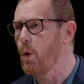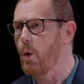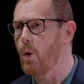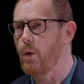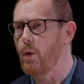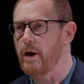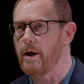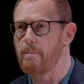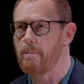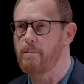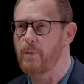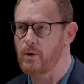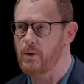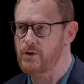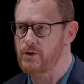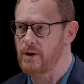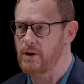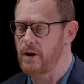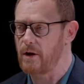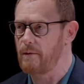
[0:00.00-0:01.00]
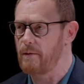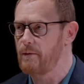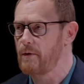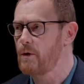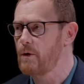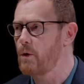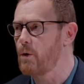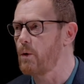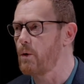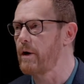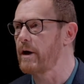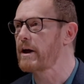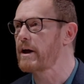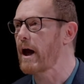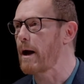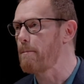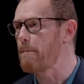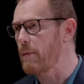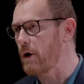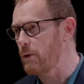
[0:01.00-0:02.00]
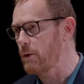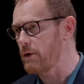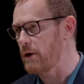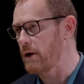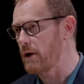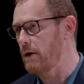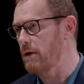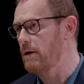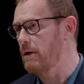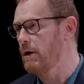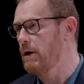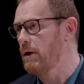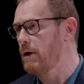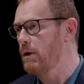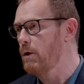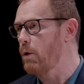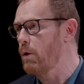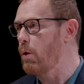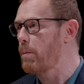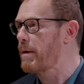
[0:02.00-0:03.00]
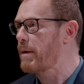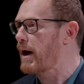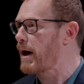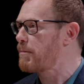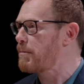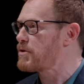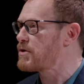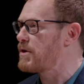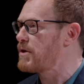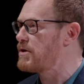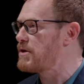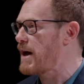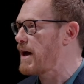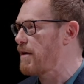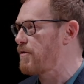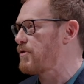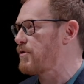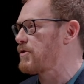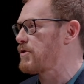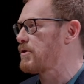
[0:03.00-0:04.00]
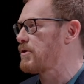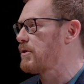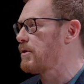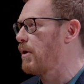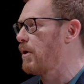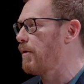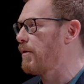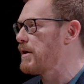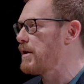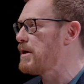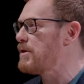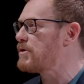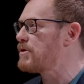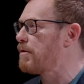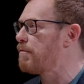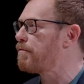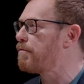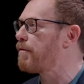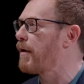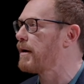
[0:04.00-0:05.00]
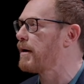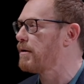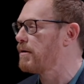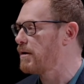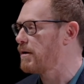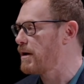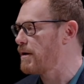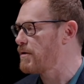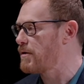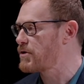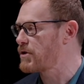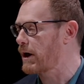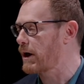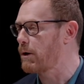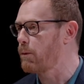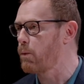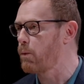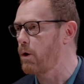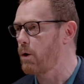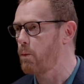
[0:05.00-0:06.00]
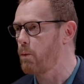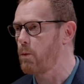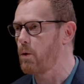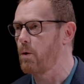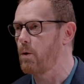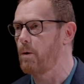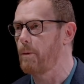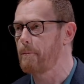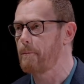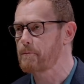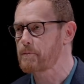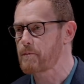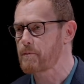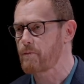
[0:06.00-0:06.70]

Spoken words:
or in Bosnia or in Cambodia, or perhaps the deaths on the Eastern Front in the Second World War.